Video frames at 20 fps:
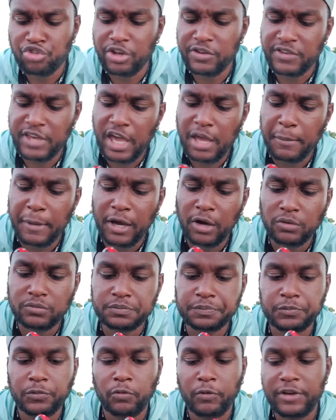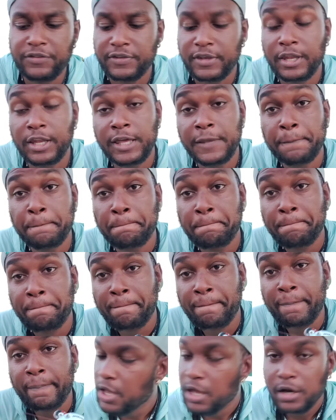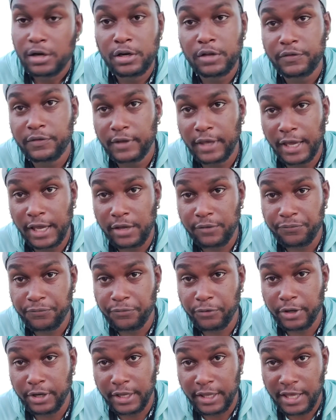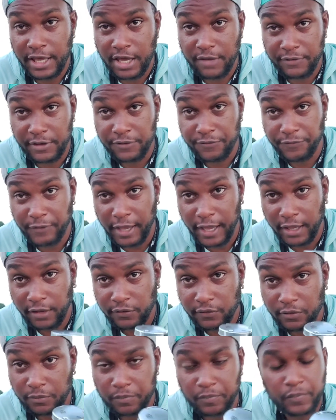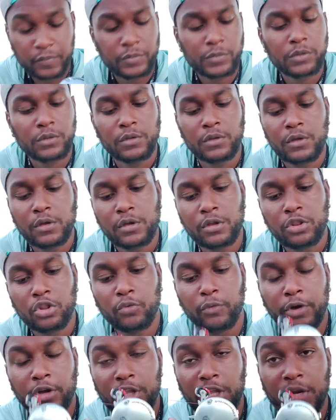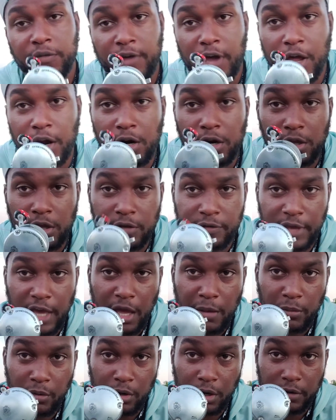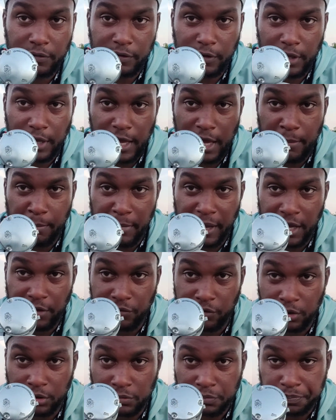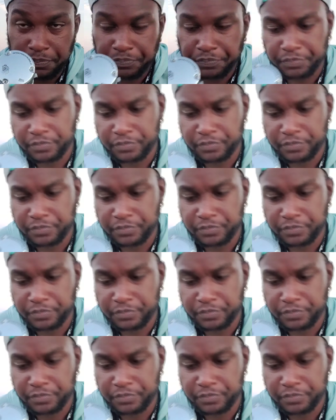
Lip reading: Just came out recently. This is an 8-foot heavy fast. The reel that I've got on it is an Abu Garcia Ambassador.